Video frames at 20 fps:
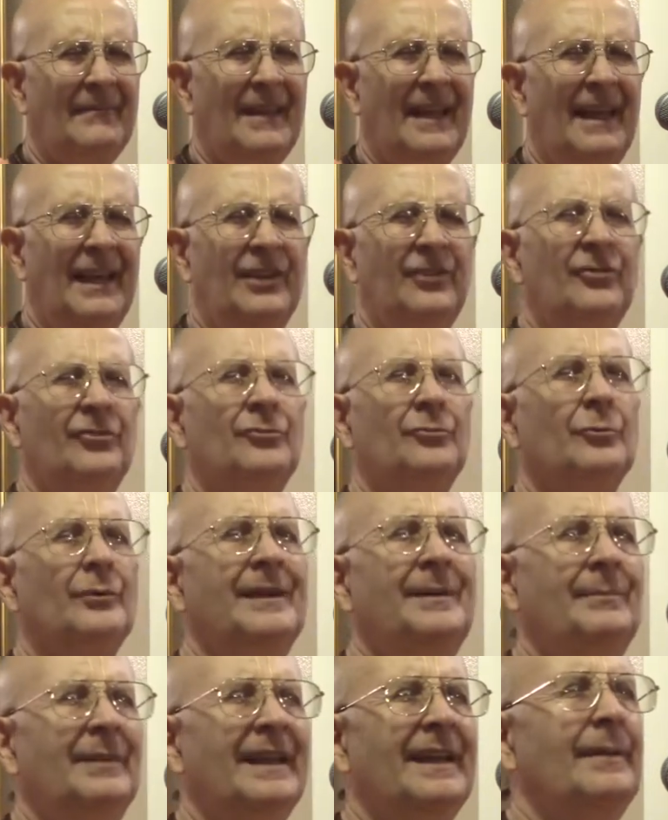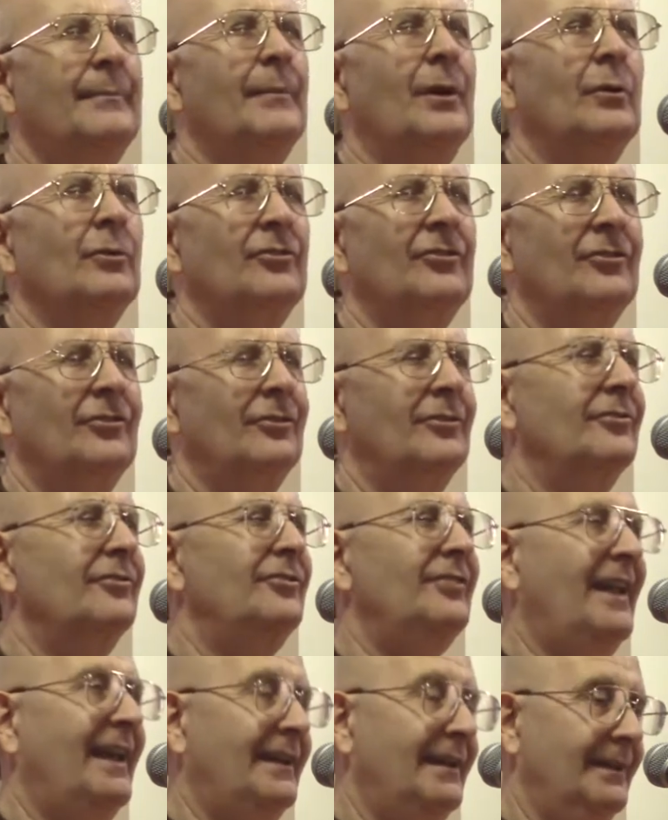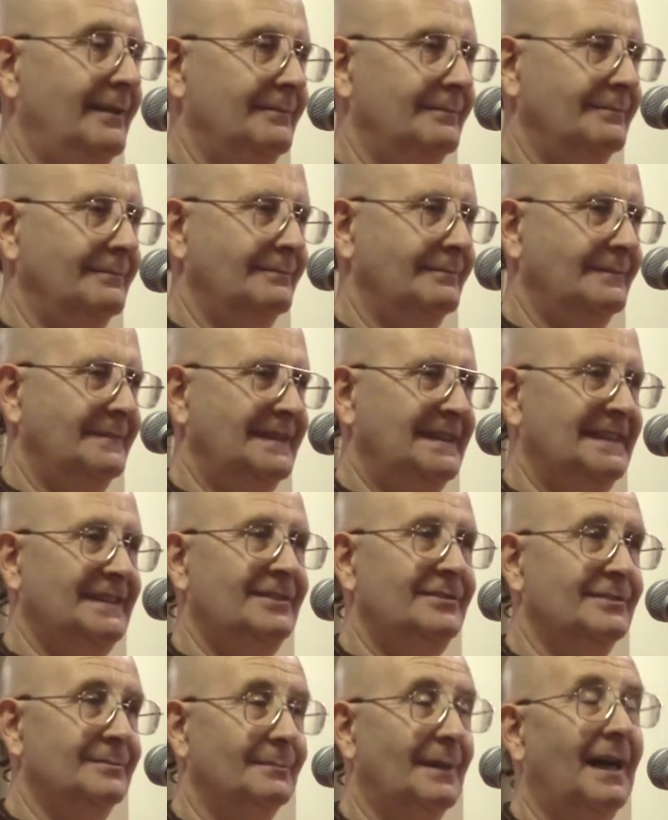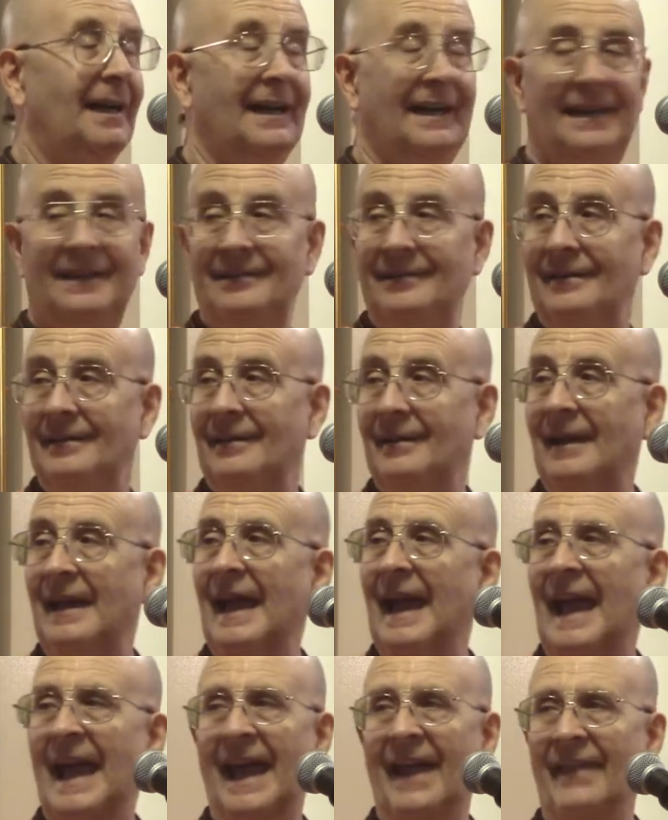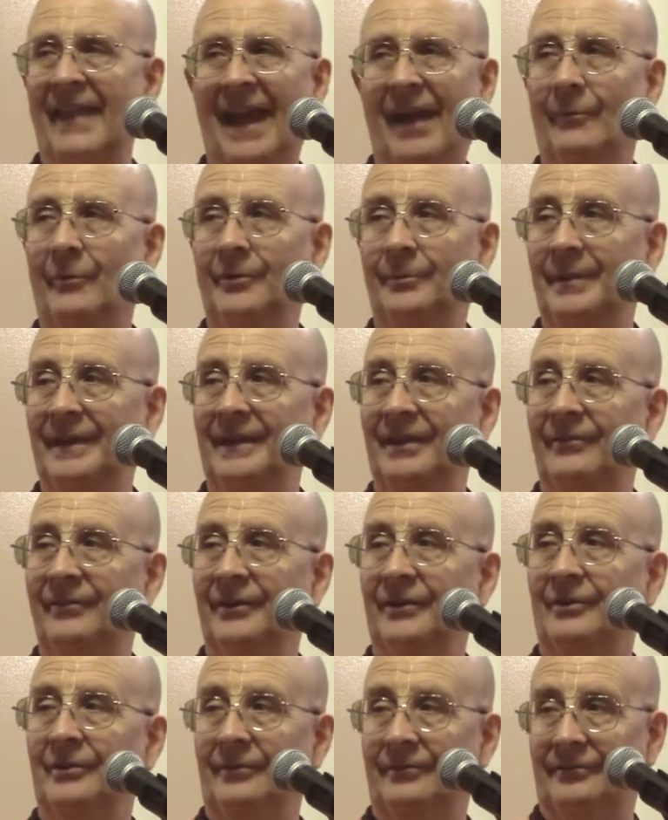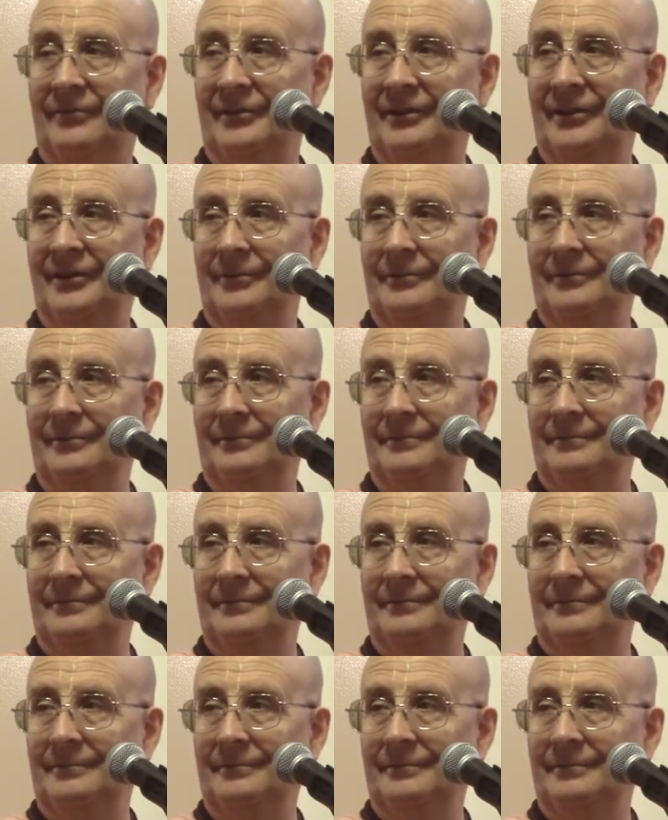extremely emotional setting in your mind. And that would be difficult for you.